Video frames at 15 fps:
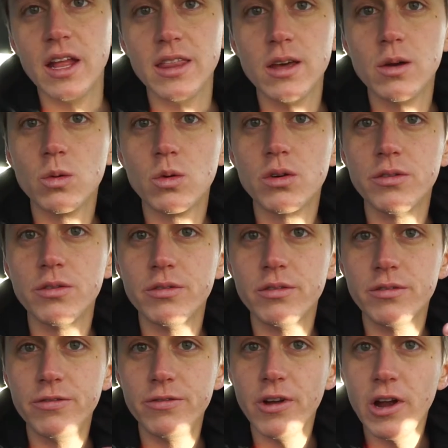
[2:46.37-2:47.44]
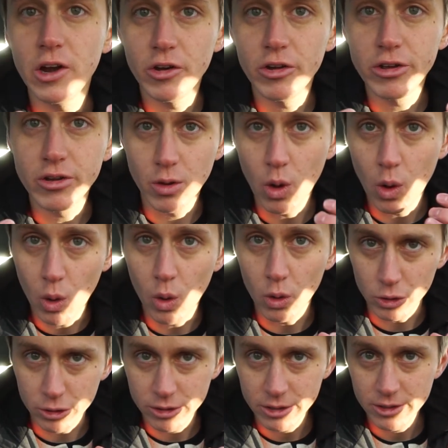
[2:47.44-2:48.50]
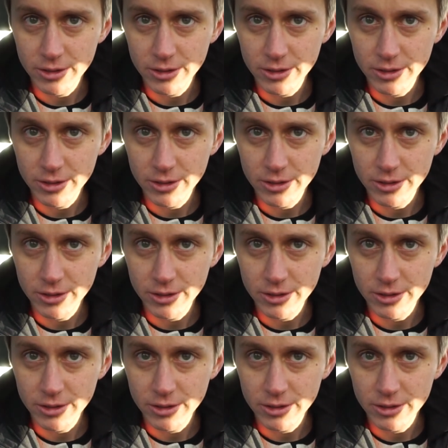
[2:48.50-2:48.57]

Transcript: and they were very cold.